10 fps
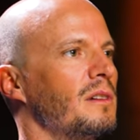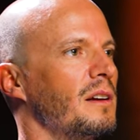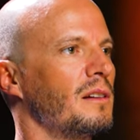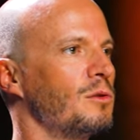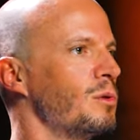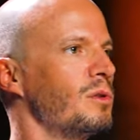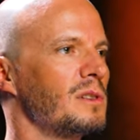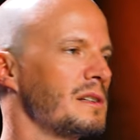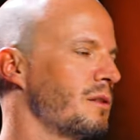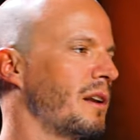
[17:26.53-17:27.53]
They Googled,
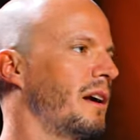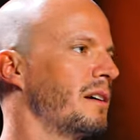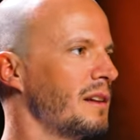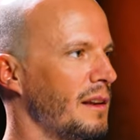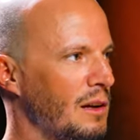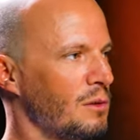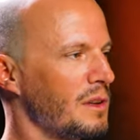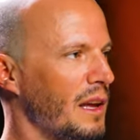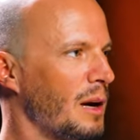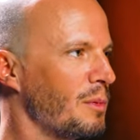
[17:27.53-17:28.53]
they saw an ad, they downloaded
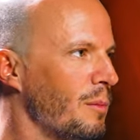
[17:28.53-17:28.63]
the app,